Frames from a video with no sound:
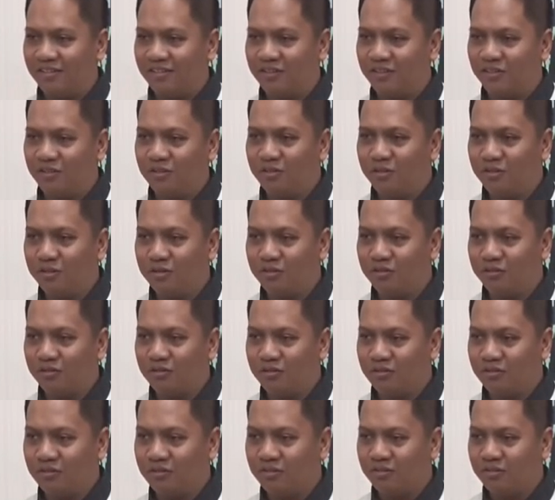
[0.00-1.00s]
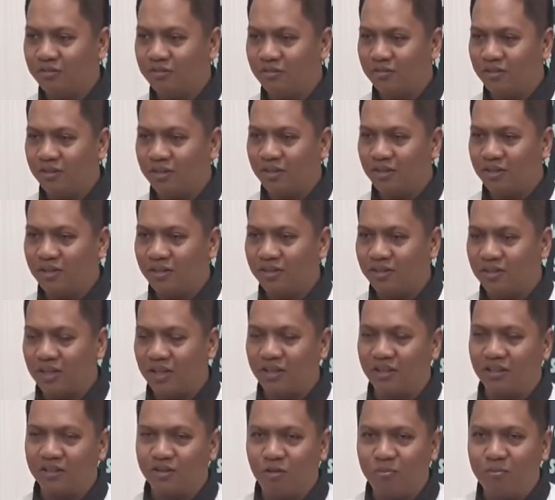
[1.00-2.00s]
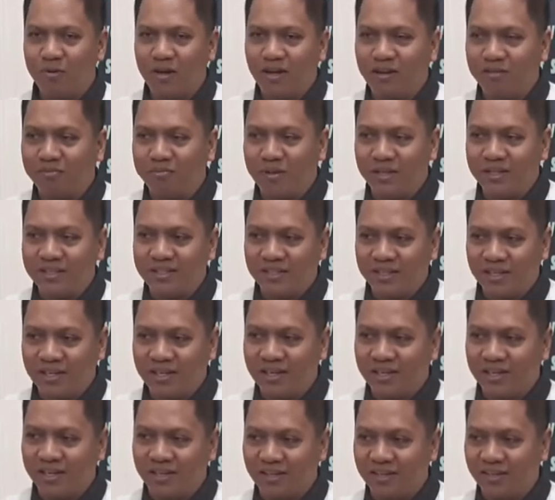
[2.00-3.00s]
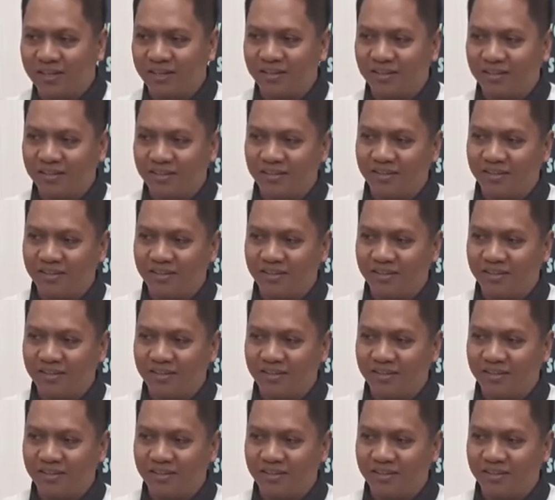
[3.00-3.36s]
Ayun. Ten commandments lang eh.